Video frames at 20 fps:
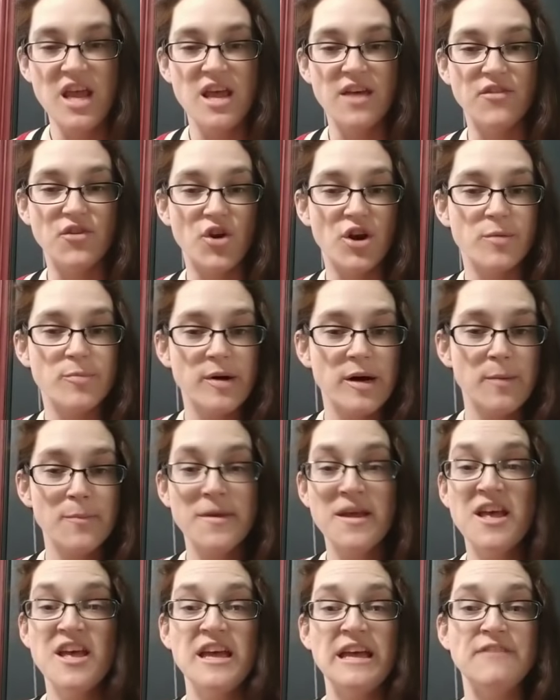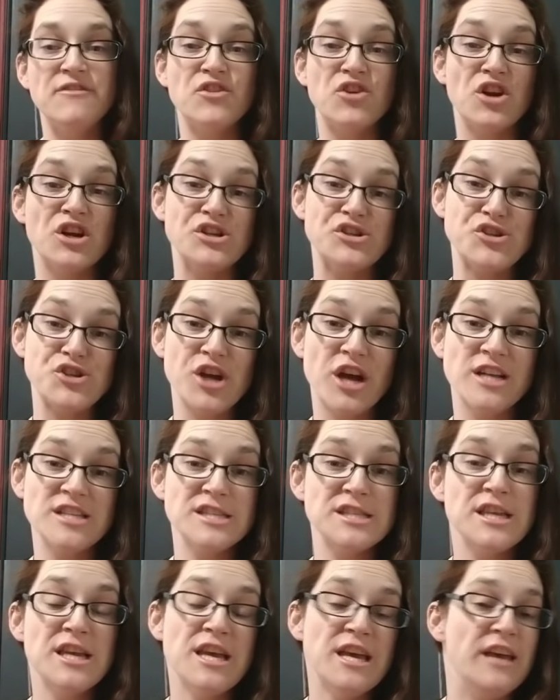if you're on a pump, if you're on
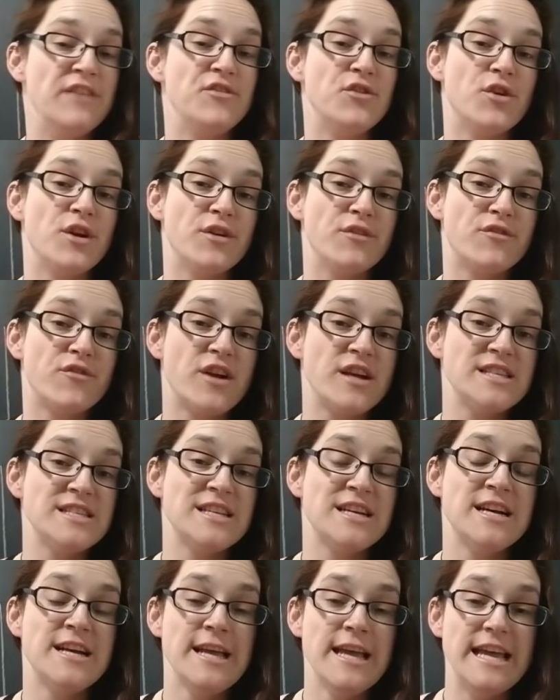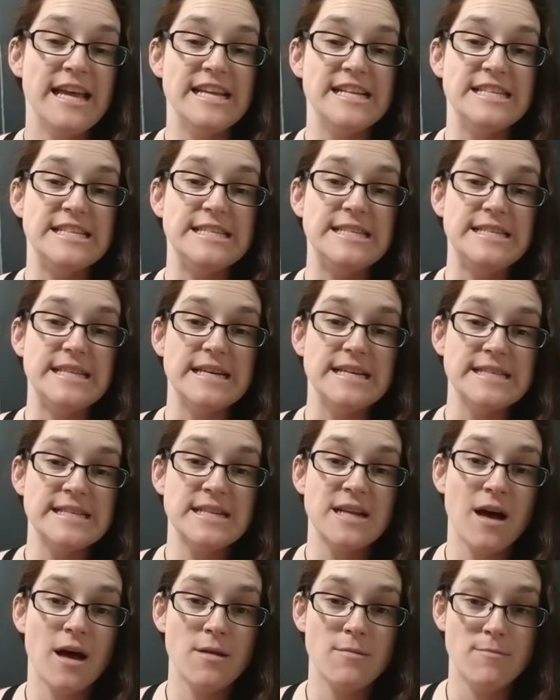shots, if you're on a Freza, it does
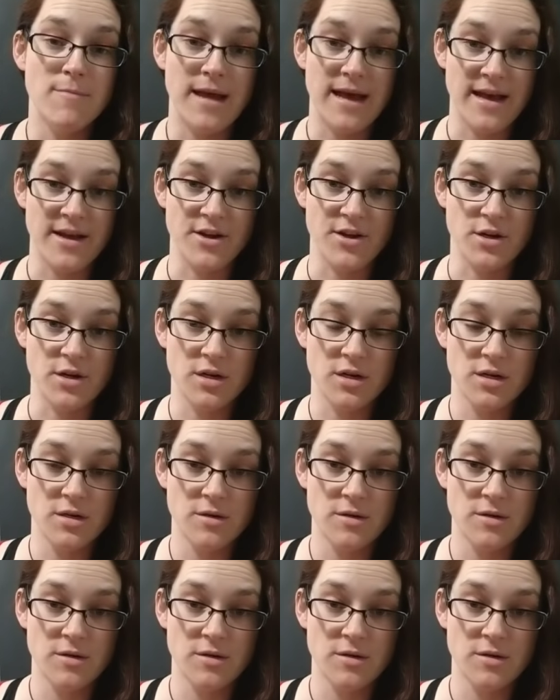not matter.